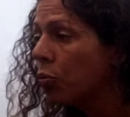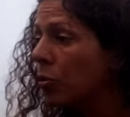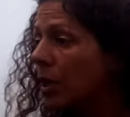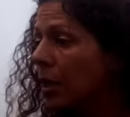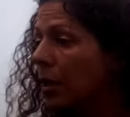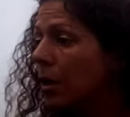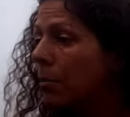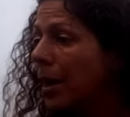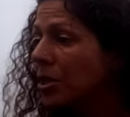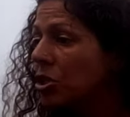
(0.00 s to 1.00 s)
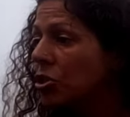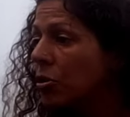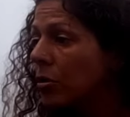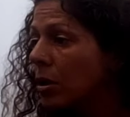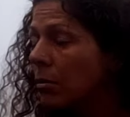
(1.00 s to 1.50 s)
pulling my
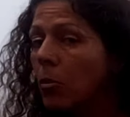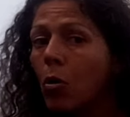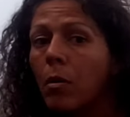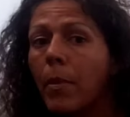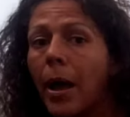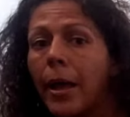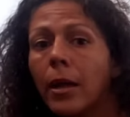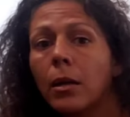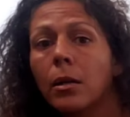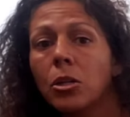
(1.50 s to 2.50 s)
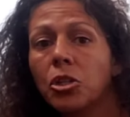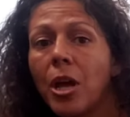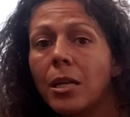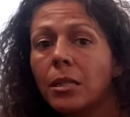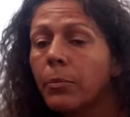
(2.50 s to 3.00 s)
sternum or my
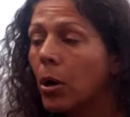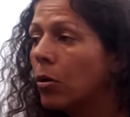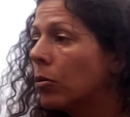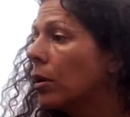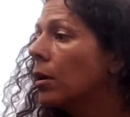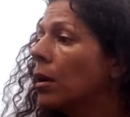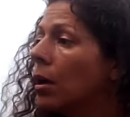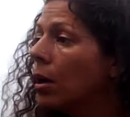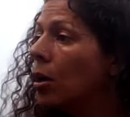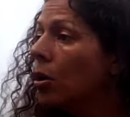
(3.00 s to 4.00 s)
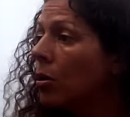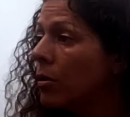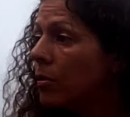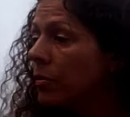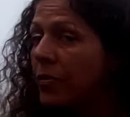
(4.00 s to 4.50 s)
chest bone
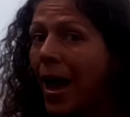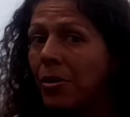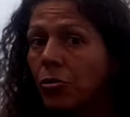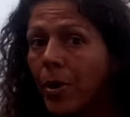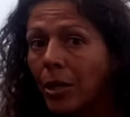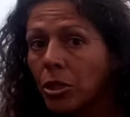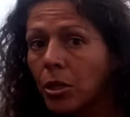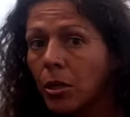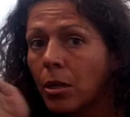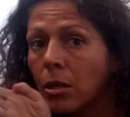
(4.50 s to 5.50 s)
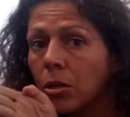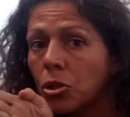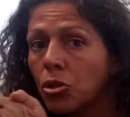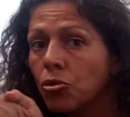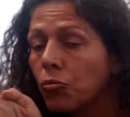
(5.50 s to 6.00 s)
that direction,
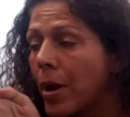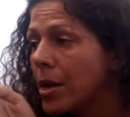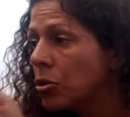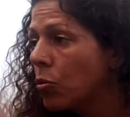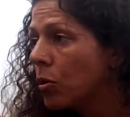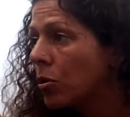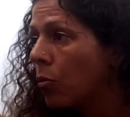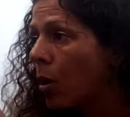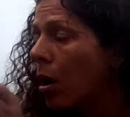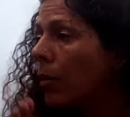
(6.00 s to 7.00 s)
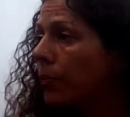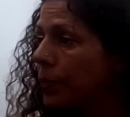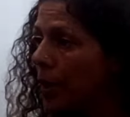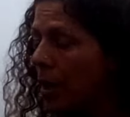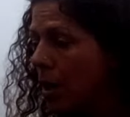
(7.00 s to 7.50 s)
straight toward the wall.
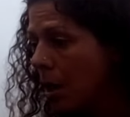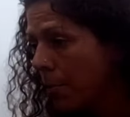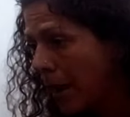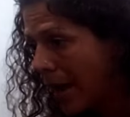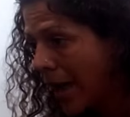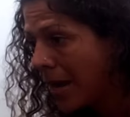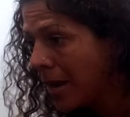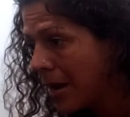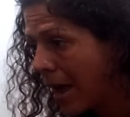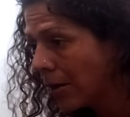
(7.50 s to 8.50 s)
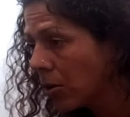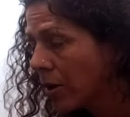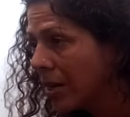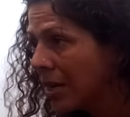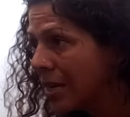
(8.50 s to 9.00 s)
My head and neck are
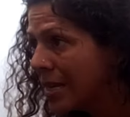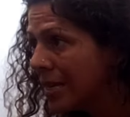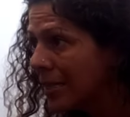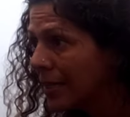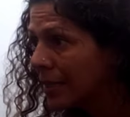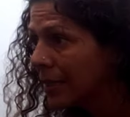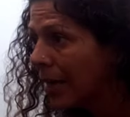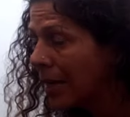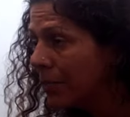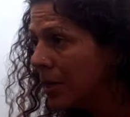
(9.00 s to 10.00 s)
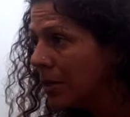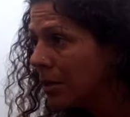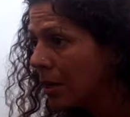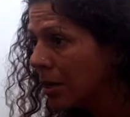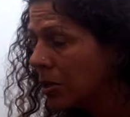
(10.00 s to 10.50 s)
in an easy alignment,
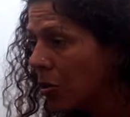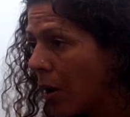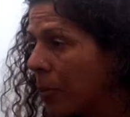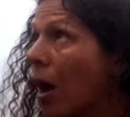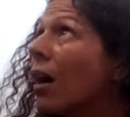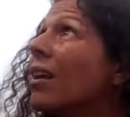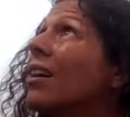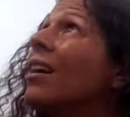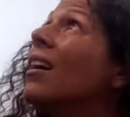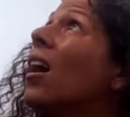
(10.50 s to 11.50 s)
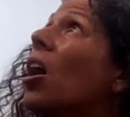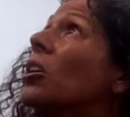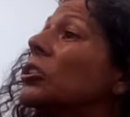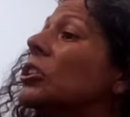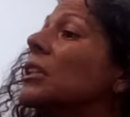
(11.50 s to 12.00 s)
so I'm not
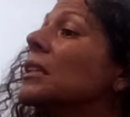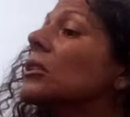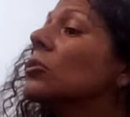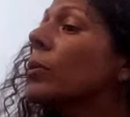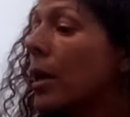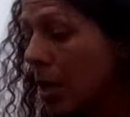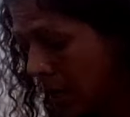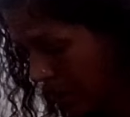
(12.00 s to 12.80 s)
arching this way